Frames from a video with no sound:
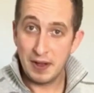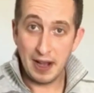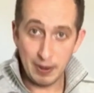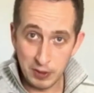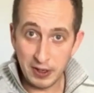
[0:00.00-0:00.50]

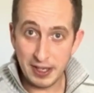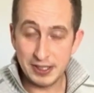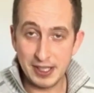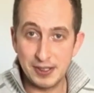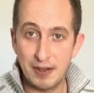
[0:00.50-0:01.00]
I realize
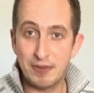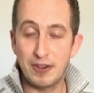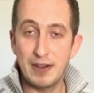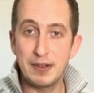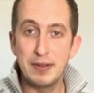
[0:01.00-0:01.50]
that's not
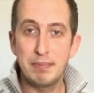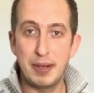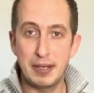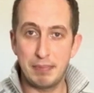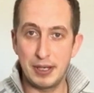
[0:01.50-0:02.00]
forever,
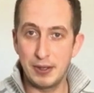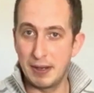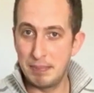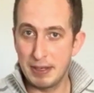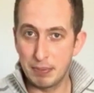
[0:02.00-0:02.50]
but by doing
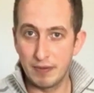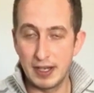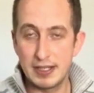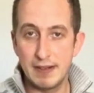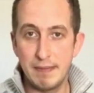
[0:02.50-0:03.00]
a bit of
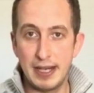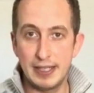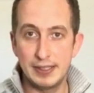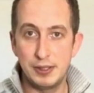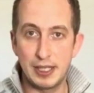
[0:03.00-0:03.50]
preventative
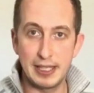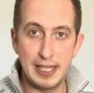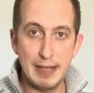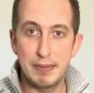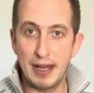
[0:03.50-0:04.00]
maintenance, you can
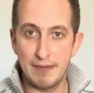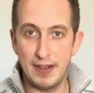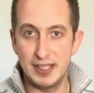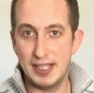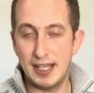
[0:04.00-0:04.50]
keep that
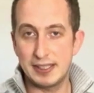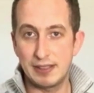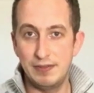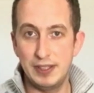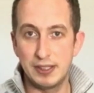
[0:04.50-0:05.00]

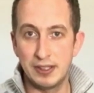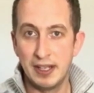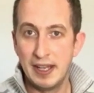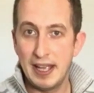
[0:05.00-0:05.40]
fantastic feel